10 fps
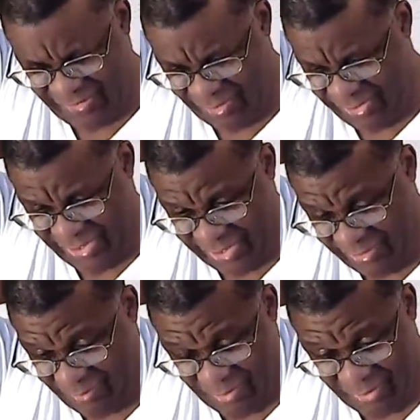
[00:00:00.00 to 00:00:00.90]
only
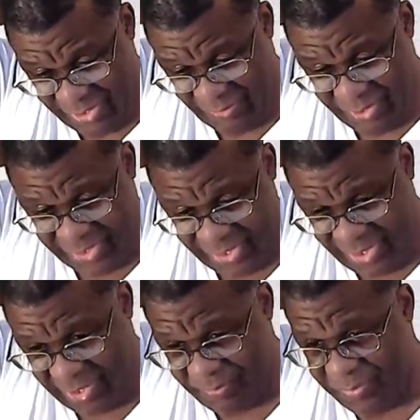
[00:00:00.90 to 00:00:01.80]
get with
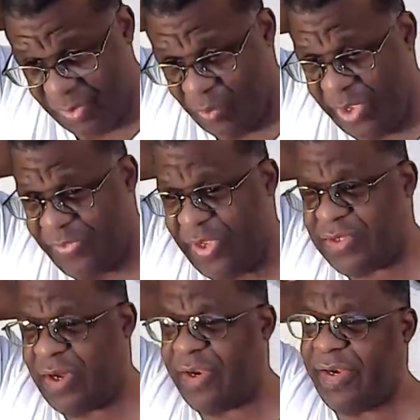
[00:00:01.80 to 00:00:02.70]
the way
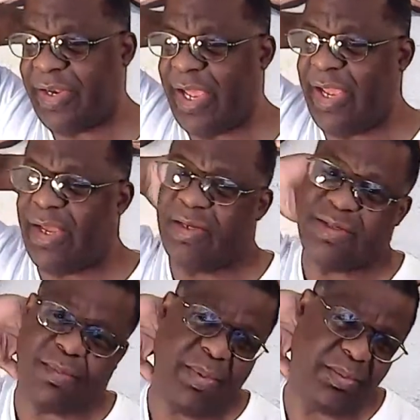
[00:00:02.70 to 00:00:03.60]
things are today in
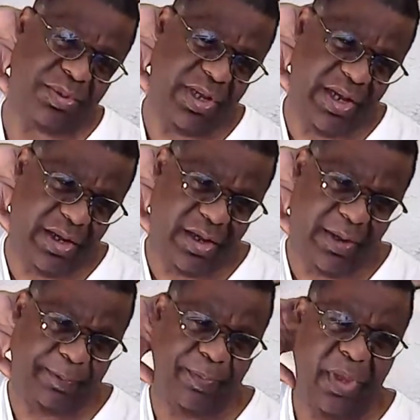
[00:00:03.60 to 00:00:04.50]
some people's income.